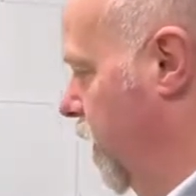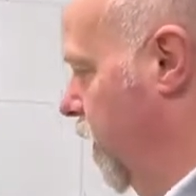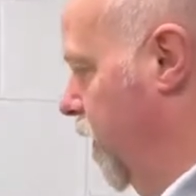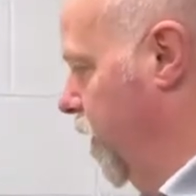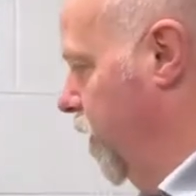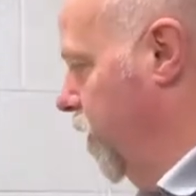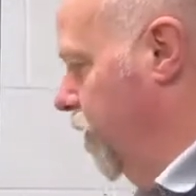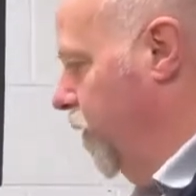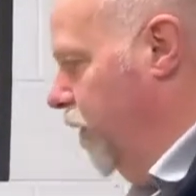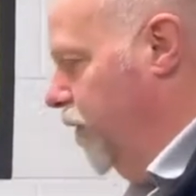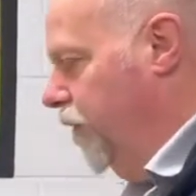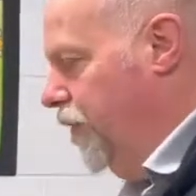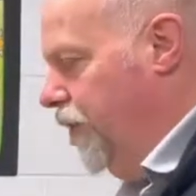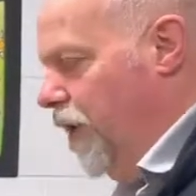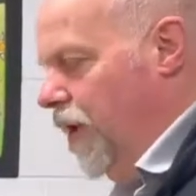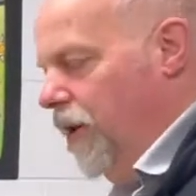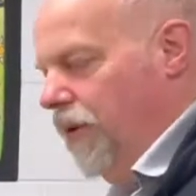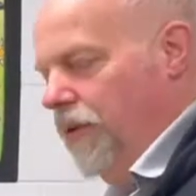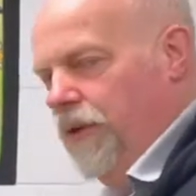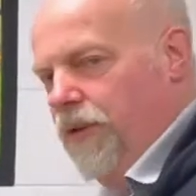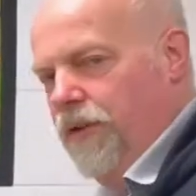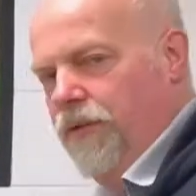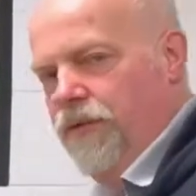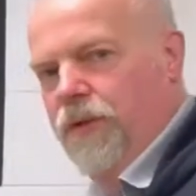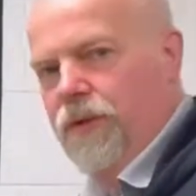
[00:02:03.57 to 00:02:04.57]
that we've
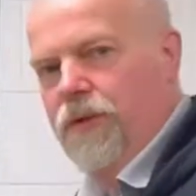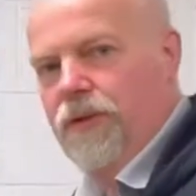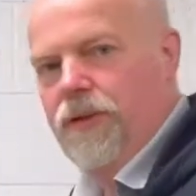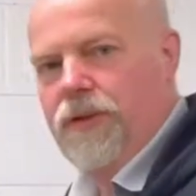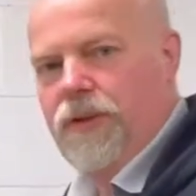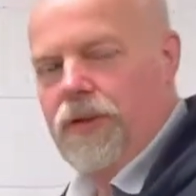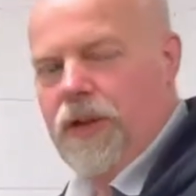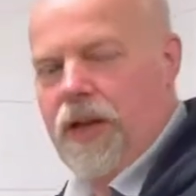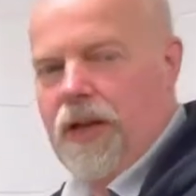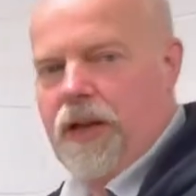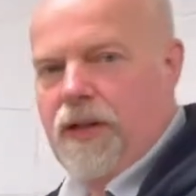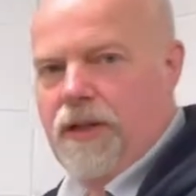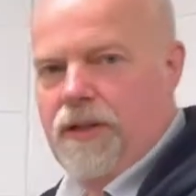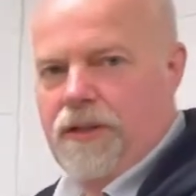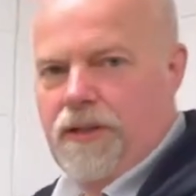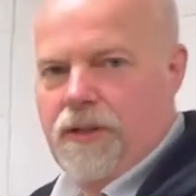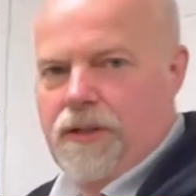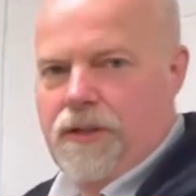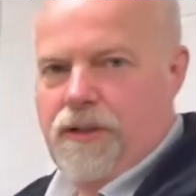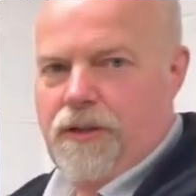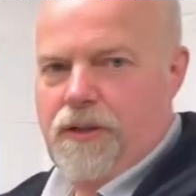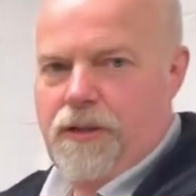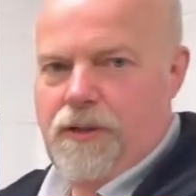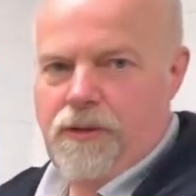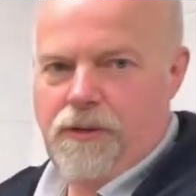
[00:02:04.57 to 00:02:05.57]
drawn to full size
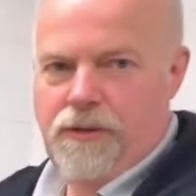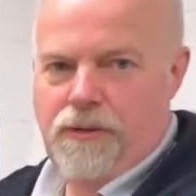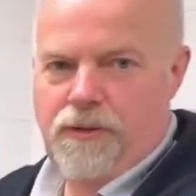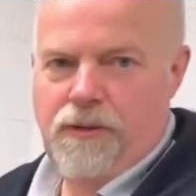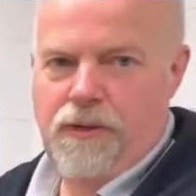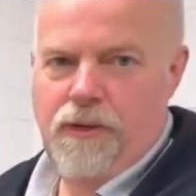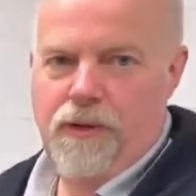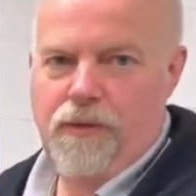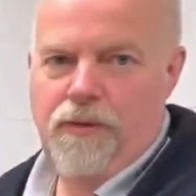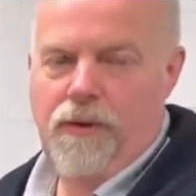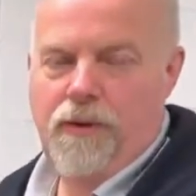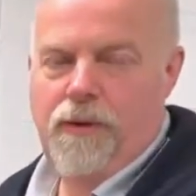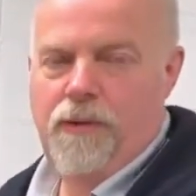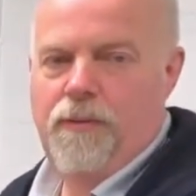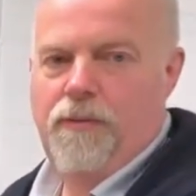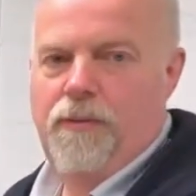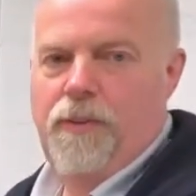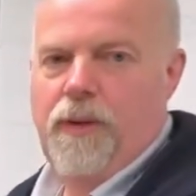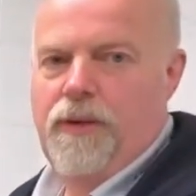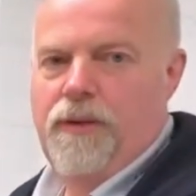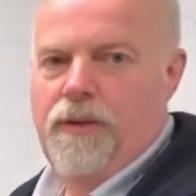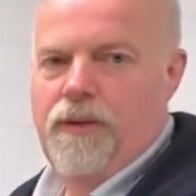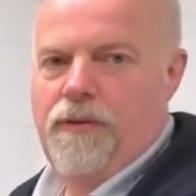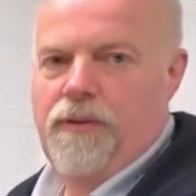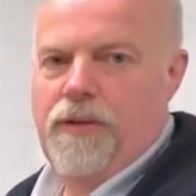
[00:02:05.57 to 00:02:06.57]
of the
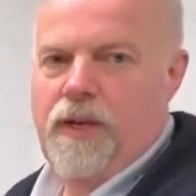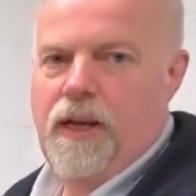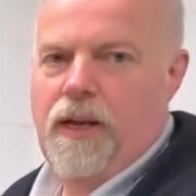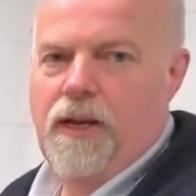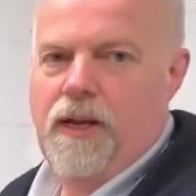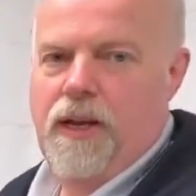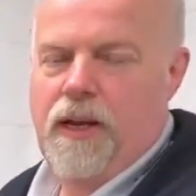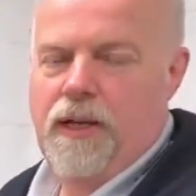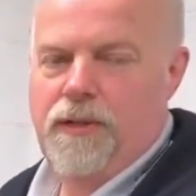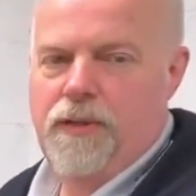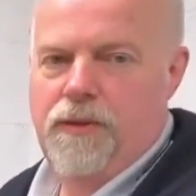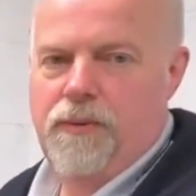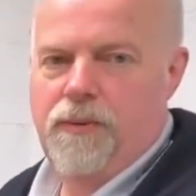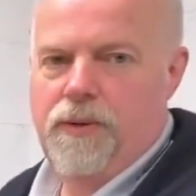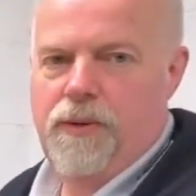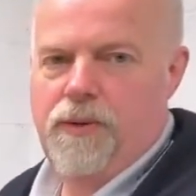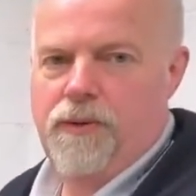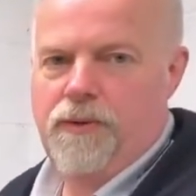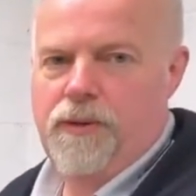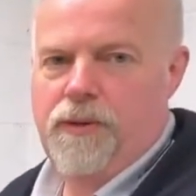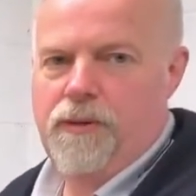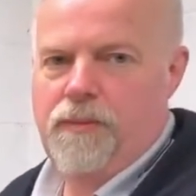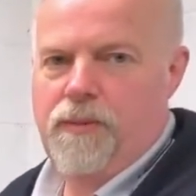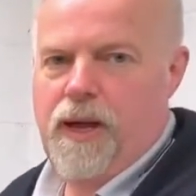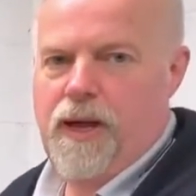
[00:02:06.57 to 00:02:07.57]
piece of stained glass that we're
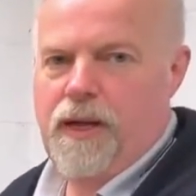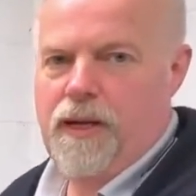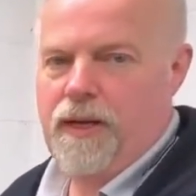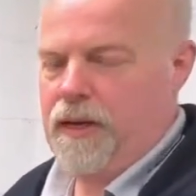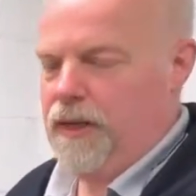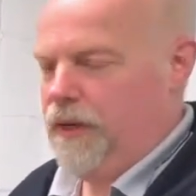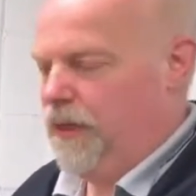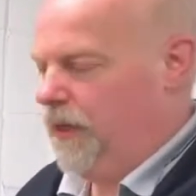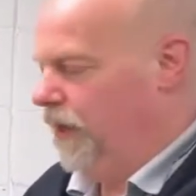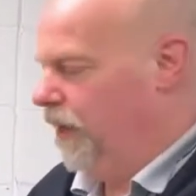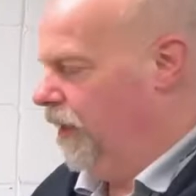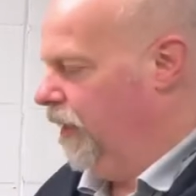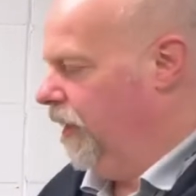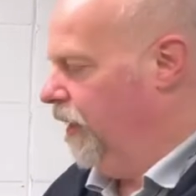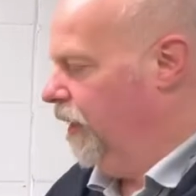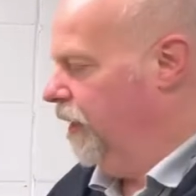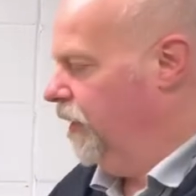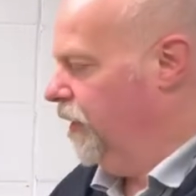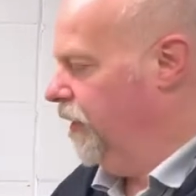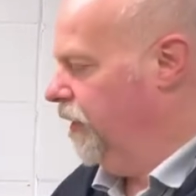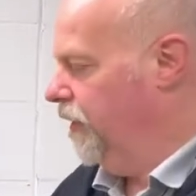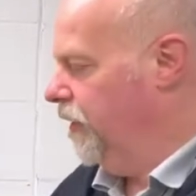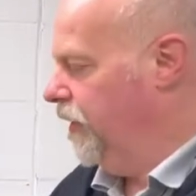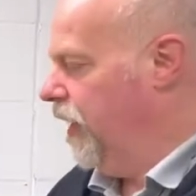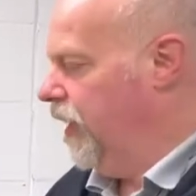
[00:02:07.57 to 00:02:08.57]
going to make.
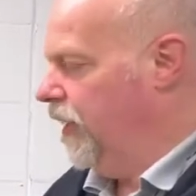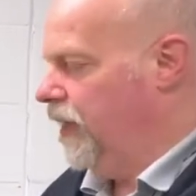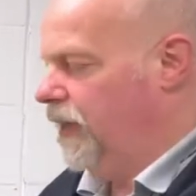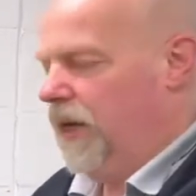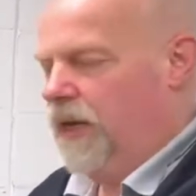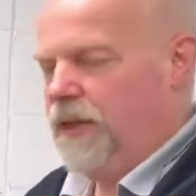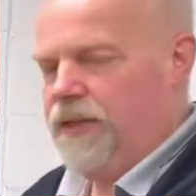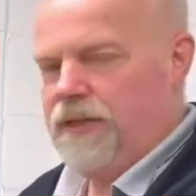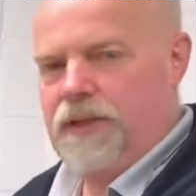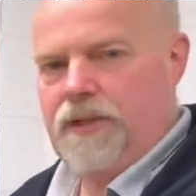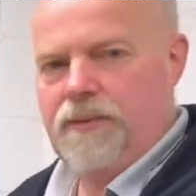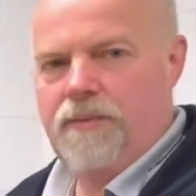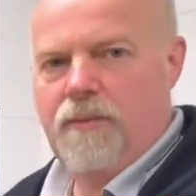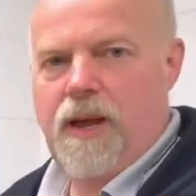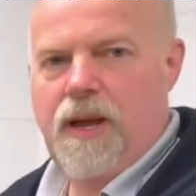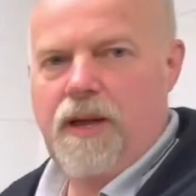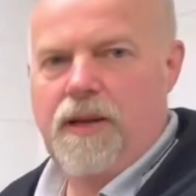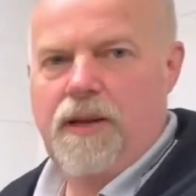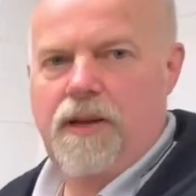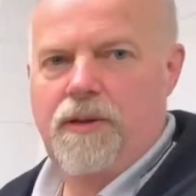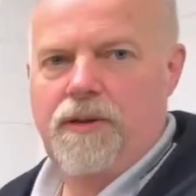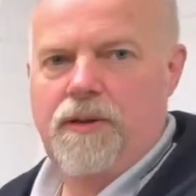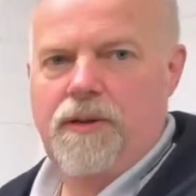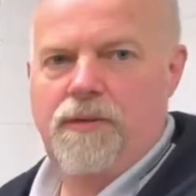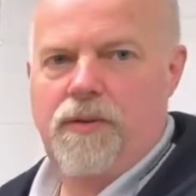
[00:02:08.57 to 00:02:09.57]
The stained glass is made
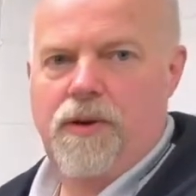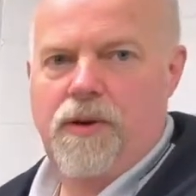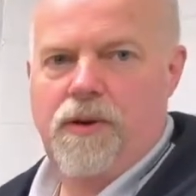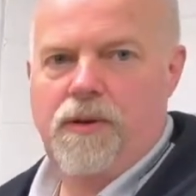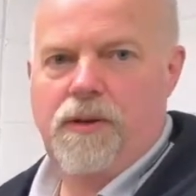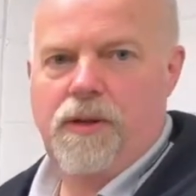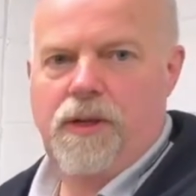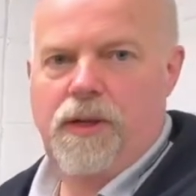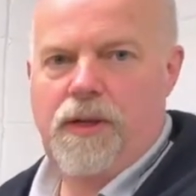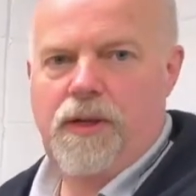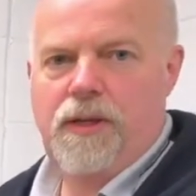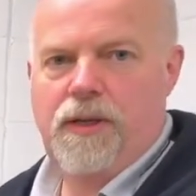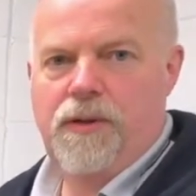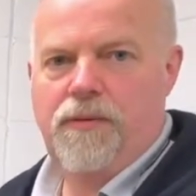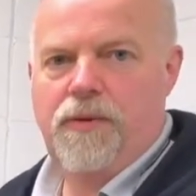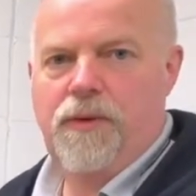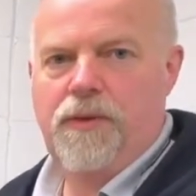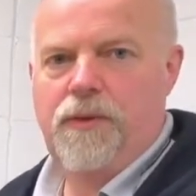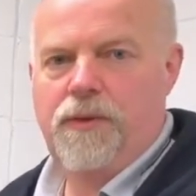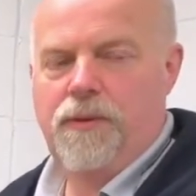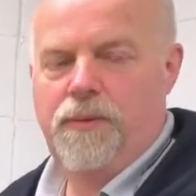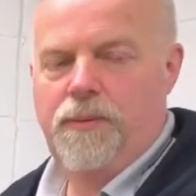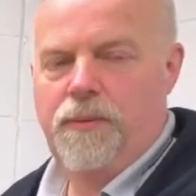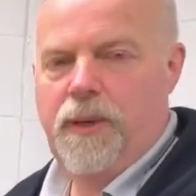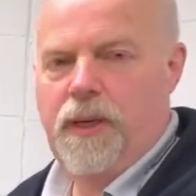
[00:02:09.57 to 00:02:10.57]
out of all
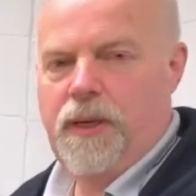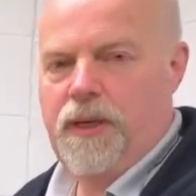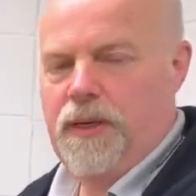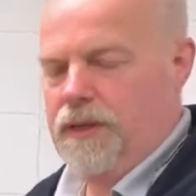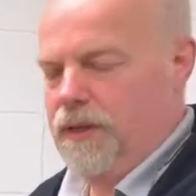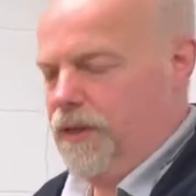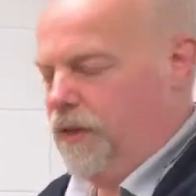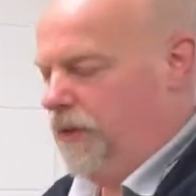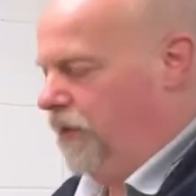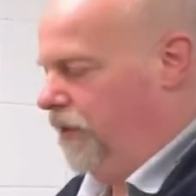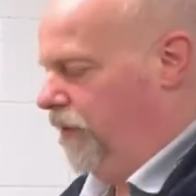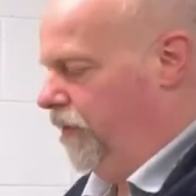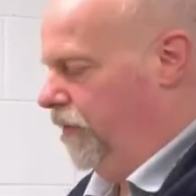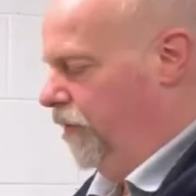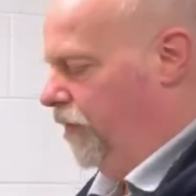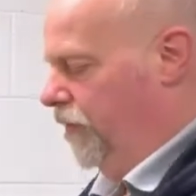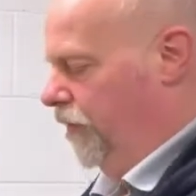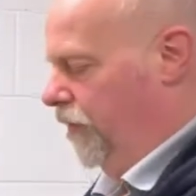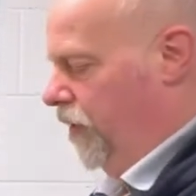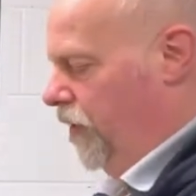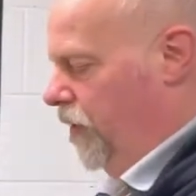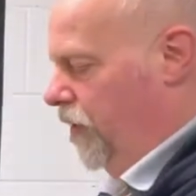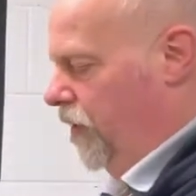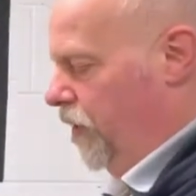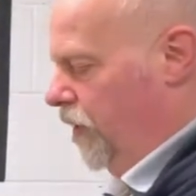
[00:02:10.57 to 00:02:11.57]
individual pieces of
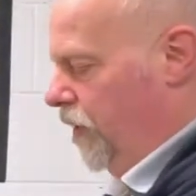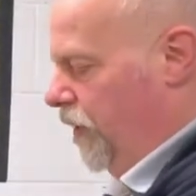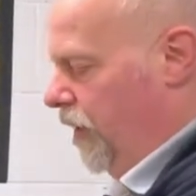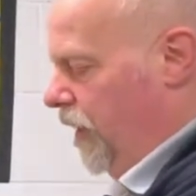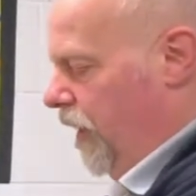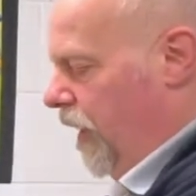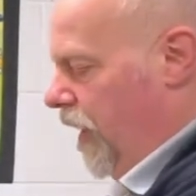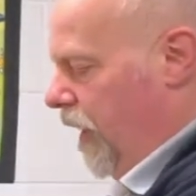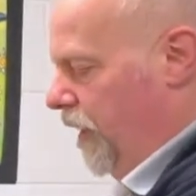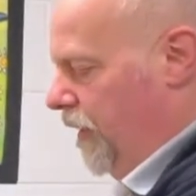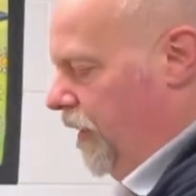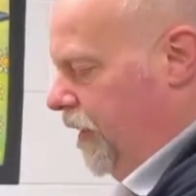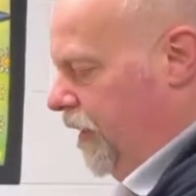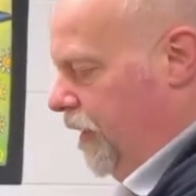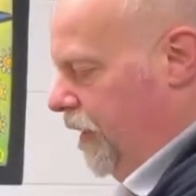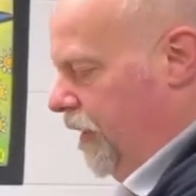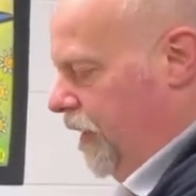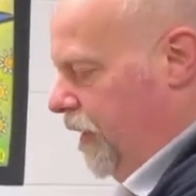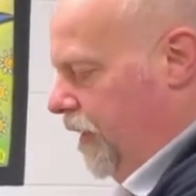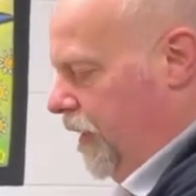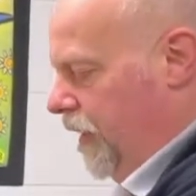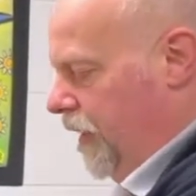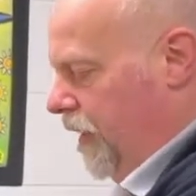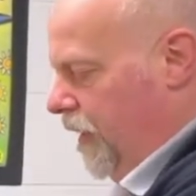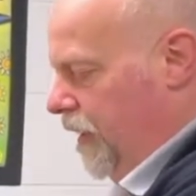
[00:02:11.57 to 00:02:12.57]
coloured glass.
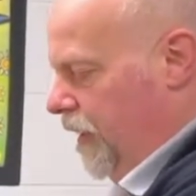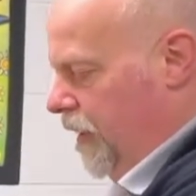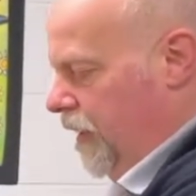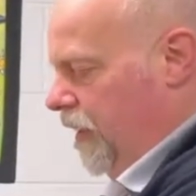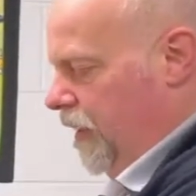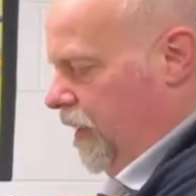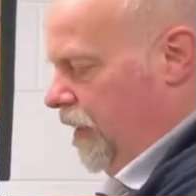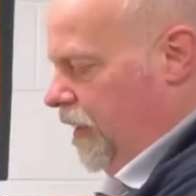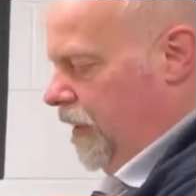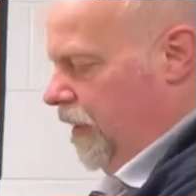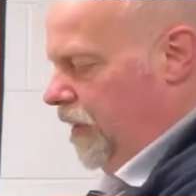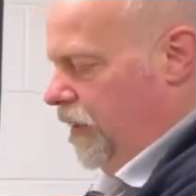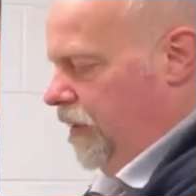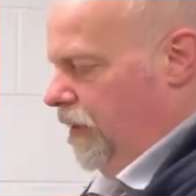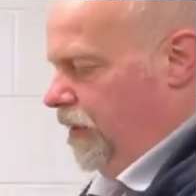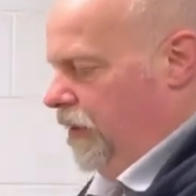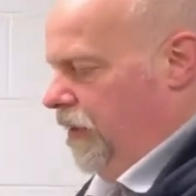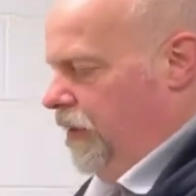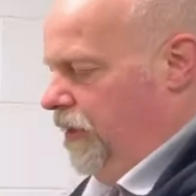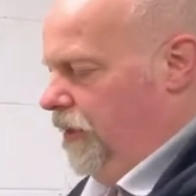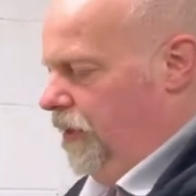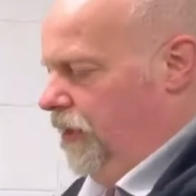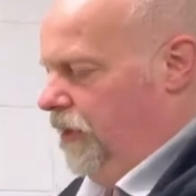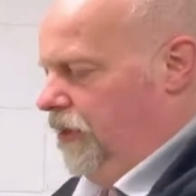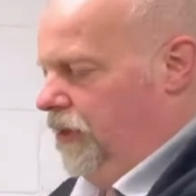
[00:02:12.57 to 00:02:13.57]
So
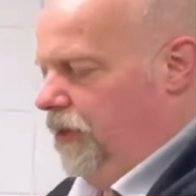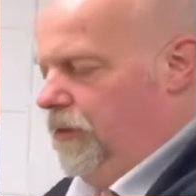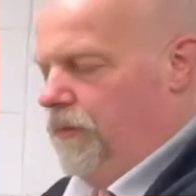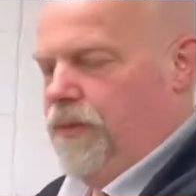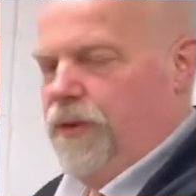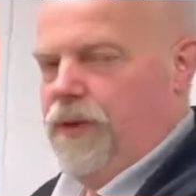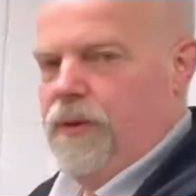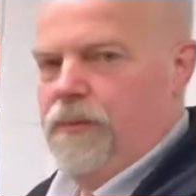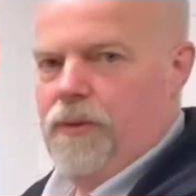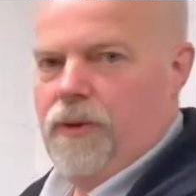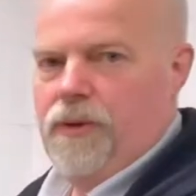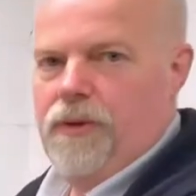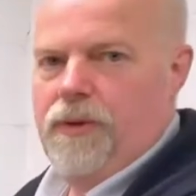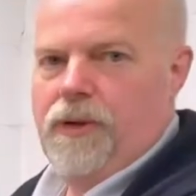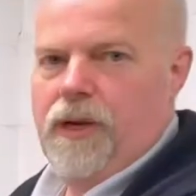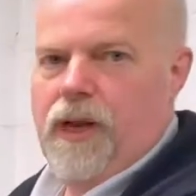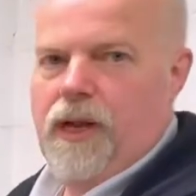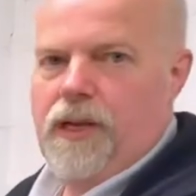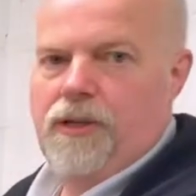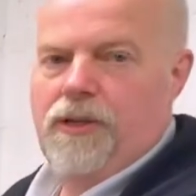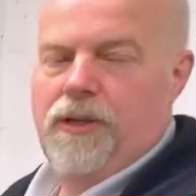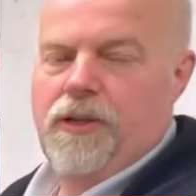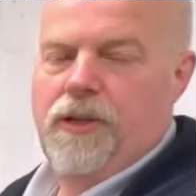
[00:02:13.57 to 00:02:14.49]
this is some of the blue glass